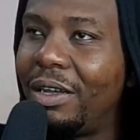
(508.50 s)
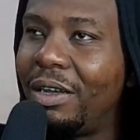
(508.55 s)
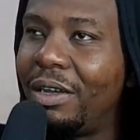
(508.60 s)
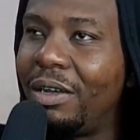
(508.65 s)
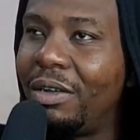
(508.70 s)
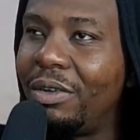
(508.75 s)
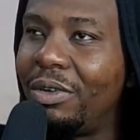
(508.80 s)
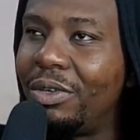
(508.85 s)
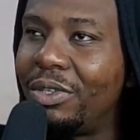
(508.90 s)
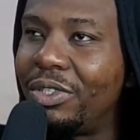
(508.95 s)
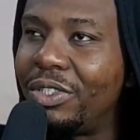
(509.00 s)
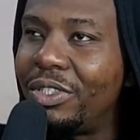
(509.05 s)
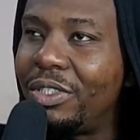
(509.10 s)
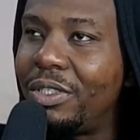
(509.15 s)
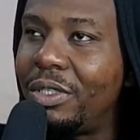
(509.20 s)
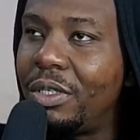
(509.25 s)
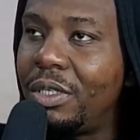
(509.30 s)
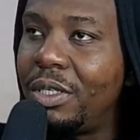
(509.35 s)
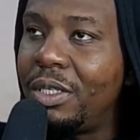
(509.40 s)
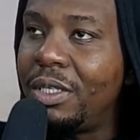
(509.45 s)
Oh,
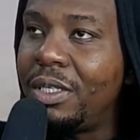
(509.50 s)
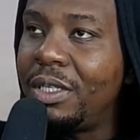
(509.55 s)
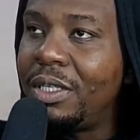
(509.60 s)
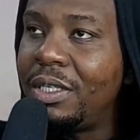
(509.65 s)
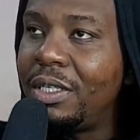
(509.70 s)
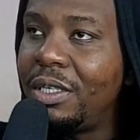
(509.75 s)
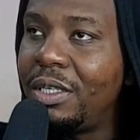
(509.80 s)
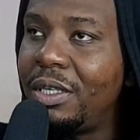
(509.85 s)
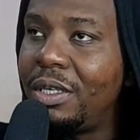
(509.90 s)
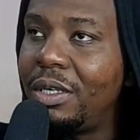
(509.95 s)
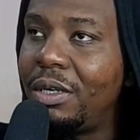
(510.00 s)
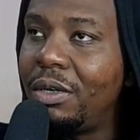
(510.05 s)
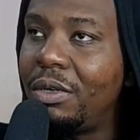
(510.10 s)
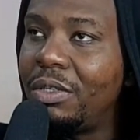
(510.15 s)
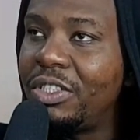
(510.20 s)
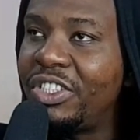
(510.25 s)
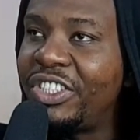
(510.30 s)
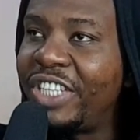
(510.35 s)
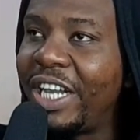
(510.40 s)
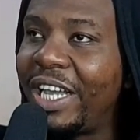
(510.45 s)

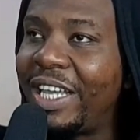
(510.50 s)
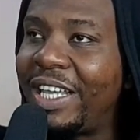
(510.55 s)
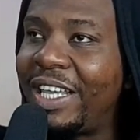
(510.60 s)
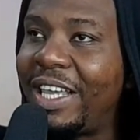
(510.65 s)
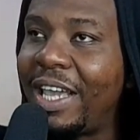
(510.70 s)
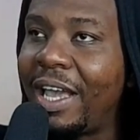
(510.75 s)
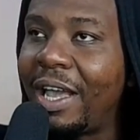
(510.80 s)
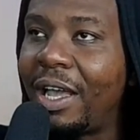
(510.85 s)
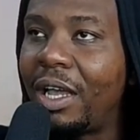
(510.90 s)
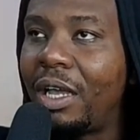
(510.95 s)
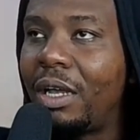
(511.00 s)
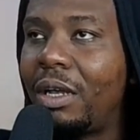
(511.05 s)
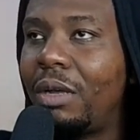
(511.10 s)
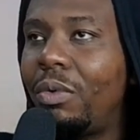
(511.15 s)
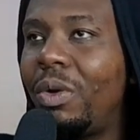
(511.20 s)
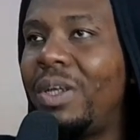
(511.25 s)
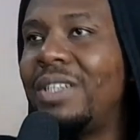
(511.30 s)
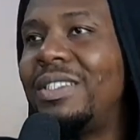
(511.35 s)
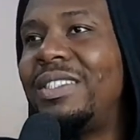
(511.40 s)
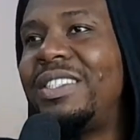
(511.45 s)
Czechia.
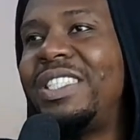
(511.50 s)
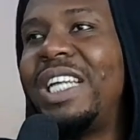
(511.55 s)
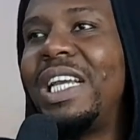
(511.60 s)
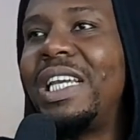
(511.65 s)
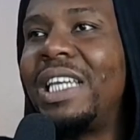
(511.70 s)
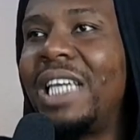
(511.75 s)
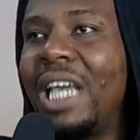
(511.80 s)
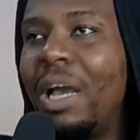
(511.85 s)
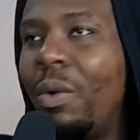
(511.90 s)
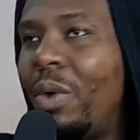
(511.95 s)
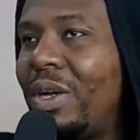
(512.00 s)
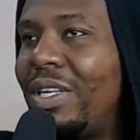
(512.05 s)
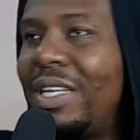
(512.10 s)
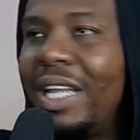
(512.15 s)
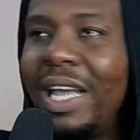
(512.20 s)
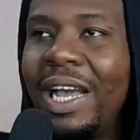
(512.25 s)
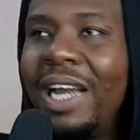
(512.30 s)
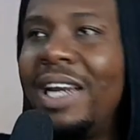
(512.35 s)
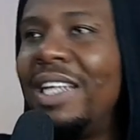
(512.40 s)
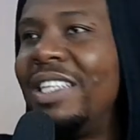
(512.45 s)
What is Czechia? What
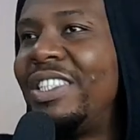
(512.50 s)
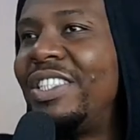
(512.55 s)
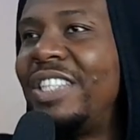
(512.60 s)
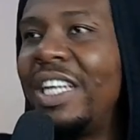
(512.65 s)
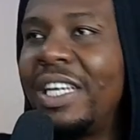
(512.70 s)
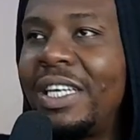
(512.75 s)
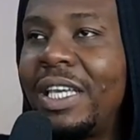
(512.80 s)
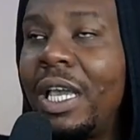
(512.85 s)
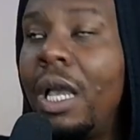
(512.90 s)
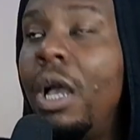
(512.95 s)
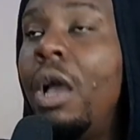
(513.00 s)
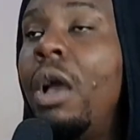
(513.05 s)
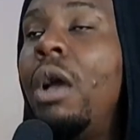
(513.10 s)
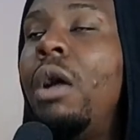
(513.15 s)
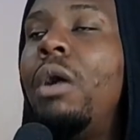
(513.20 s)
the hell is Czechia?